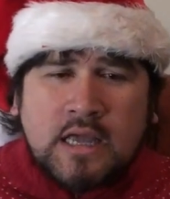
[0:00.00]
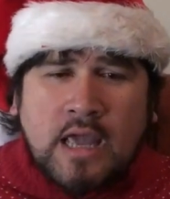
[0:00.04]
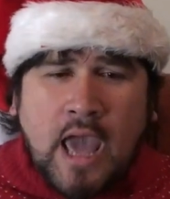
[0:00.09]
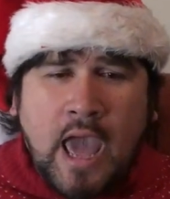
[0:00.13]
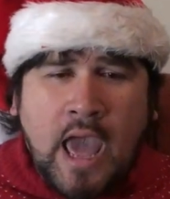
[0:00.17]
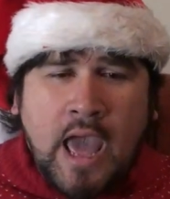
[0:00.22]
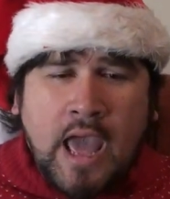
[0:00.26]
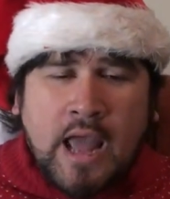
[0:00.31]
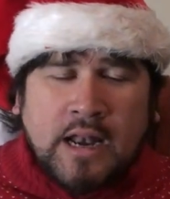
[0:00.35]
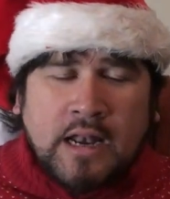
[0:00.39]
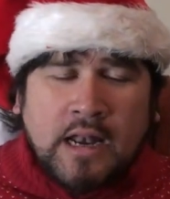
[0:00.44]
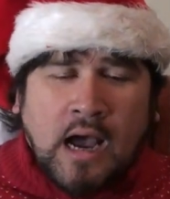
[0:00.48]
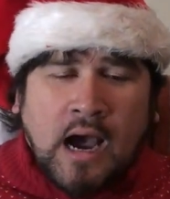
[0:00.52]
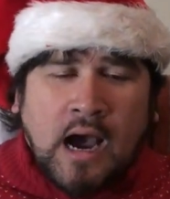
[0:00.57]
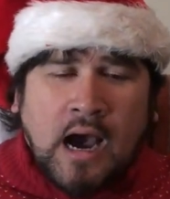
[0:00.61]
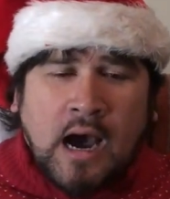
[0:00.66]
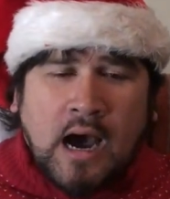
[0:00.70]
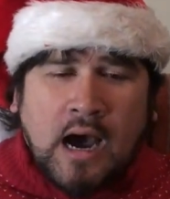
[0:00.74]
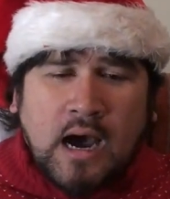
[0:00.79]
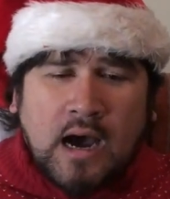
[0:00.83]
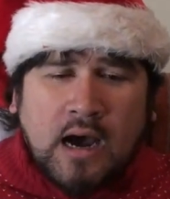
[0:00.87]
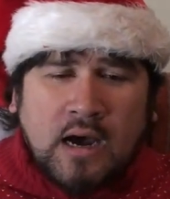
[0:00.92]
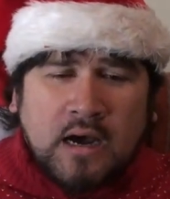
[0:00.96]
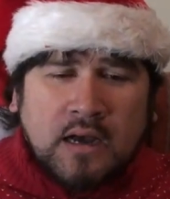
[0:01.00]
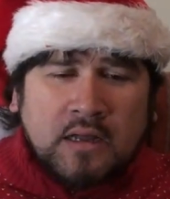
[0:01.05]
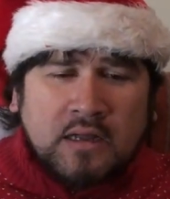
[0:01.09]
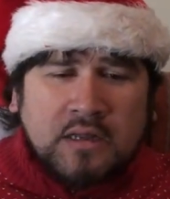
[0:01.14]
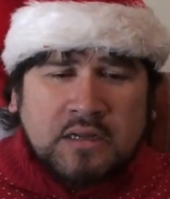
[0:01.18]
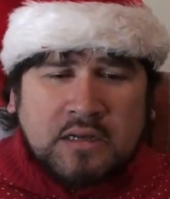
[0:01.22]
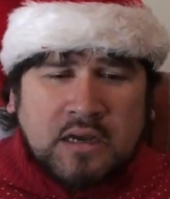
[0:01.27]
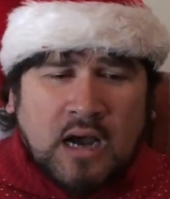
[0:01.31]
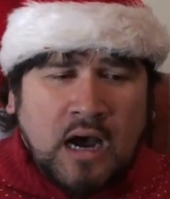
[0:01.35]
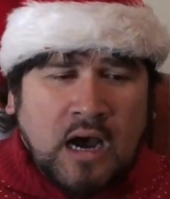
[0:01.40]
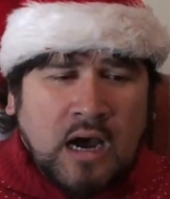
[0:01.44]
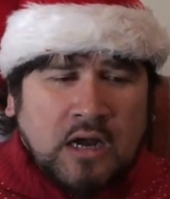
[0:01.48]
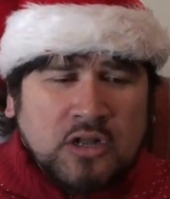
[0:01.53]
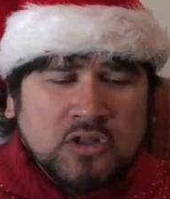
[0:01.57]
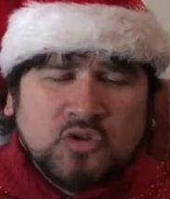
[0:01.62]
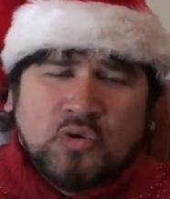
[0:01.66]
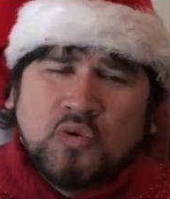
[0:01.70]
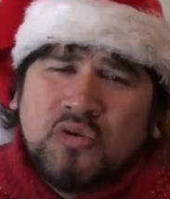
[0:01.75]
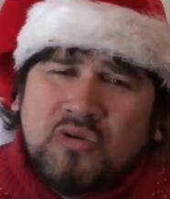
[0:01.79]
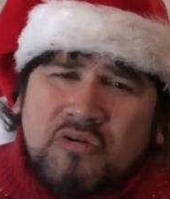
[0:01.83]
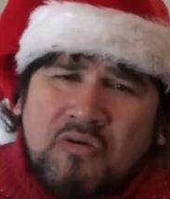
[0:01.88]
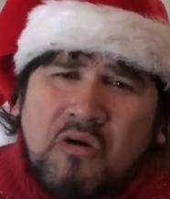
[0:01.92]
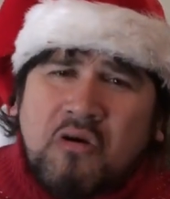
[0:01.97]
and
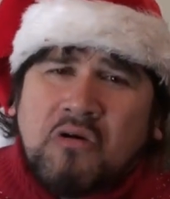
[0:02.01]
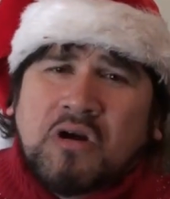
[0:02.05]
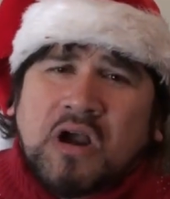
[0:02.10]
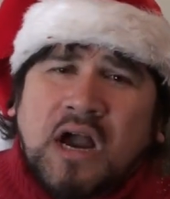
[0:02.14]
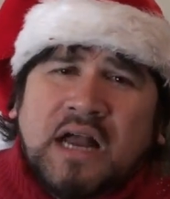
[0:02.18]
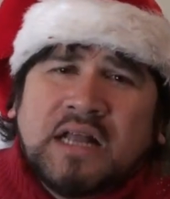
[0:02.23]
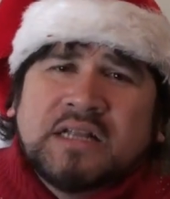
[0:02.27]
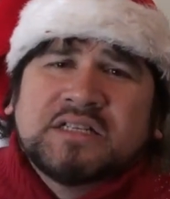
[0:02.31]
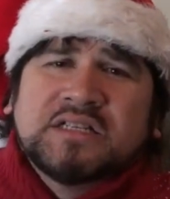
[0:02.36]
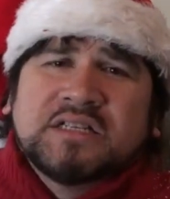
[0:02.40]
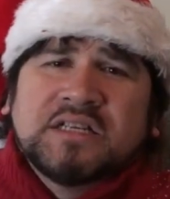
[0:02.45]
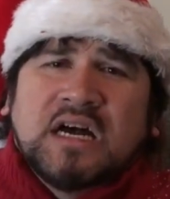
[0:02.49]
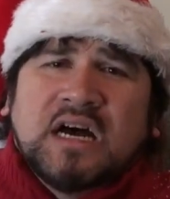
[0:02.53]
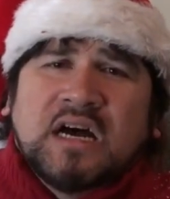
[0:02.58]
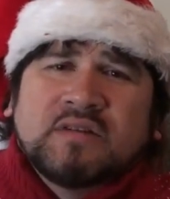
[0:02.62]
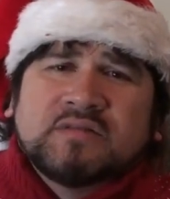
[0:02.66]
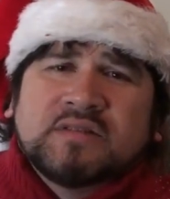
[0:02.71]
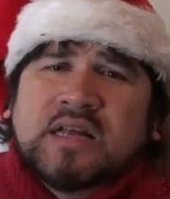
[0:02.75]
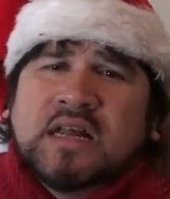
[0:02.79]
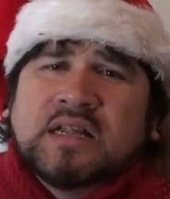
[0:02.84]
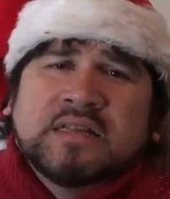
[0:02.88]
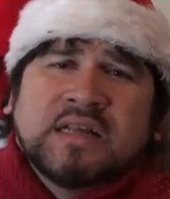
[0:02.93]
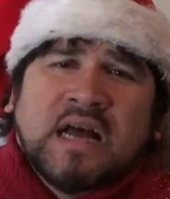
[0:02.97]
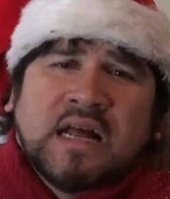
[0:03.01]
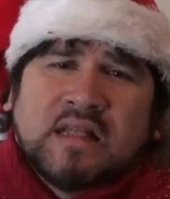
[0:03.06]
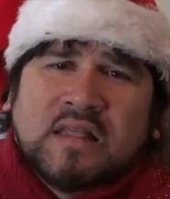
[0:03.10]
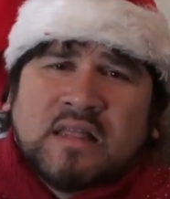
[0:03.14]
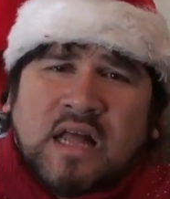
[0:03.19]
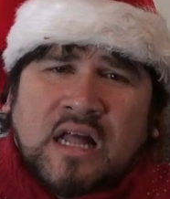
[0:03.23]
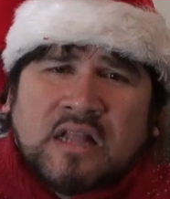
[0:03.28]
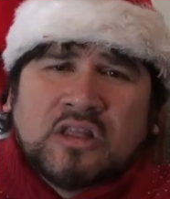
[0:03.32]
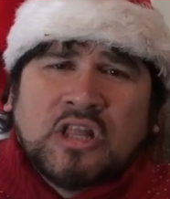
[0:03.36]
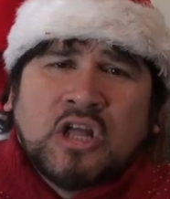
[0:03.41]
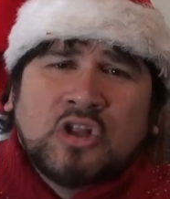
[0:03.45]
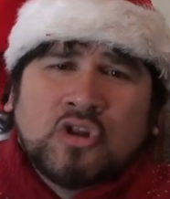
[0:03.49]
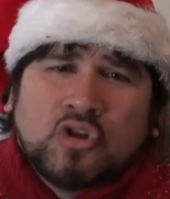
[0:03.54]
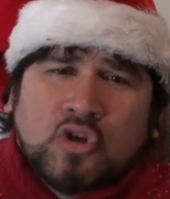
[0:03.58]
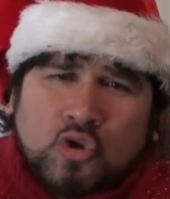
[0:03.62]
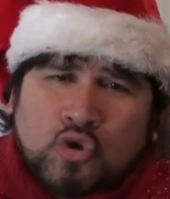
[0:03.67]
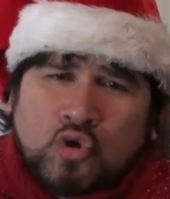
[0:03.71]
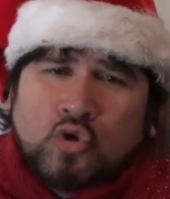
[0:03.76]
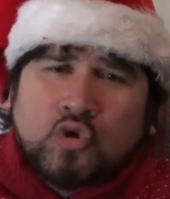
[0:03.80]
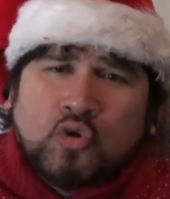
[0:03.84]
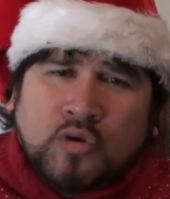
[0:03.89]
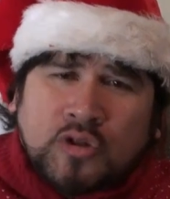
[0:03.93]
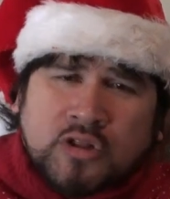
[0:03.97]
doing all kinds of stuff that got nothing to
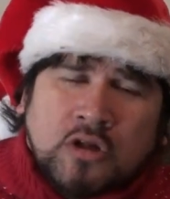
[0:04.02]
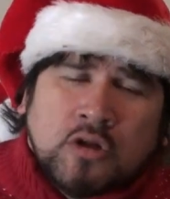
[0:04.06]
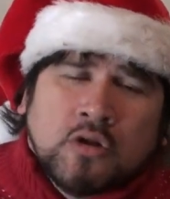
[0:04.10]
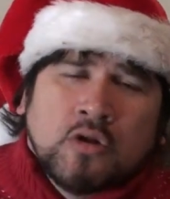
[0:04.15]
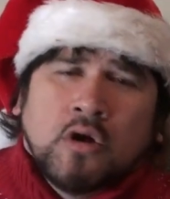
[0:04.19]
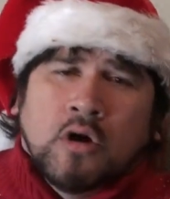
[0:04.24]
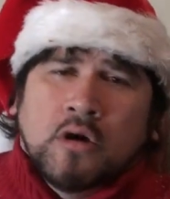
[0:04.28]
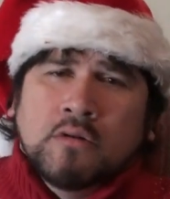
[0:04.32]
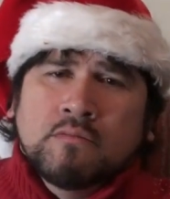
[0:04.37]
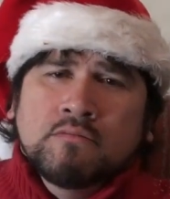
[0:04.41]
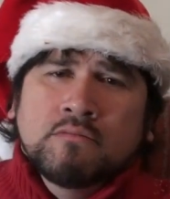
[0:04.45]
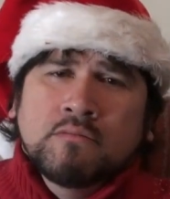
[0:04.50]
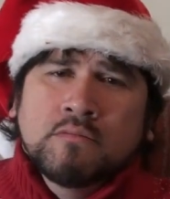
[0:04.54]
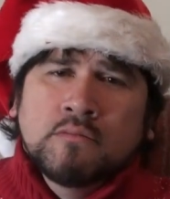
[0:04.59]
do with the Lord.